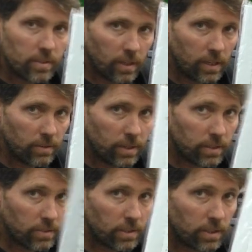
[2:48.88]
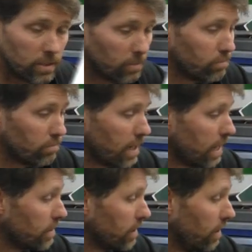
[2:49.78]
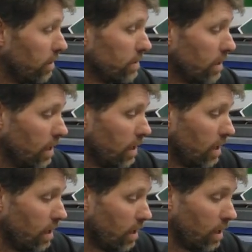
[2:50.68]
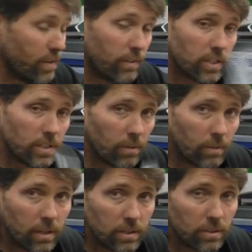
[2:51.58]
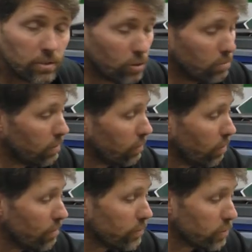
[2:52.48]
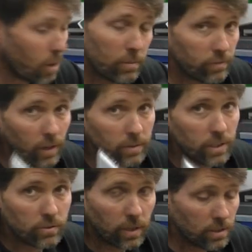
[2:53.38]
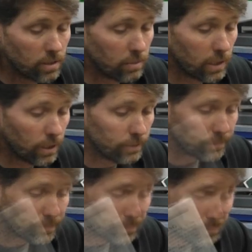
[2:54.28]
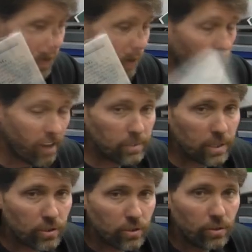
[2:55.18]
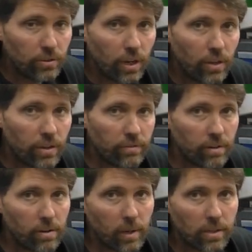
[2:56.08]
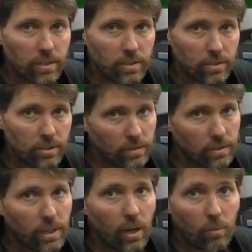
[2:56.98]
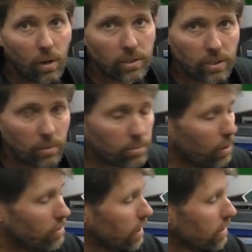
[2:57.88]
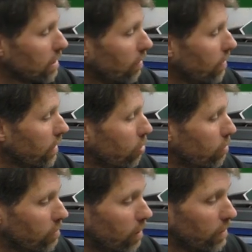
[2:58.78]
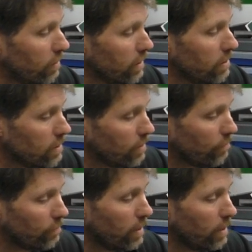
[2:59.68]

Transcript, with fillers: So here are the instructions, I'm glad to see those. I've never actually done one of these installed before, so I'll be following the instructions as we go. I have been assured though that it very much is a sort of D I Y type project, so I think we'll be fine doing this.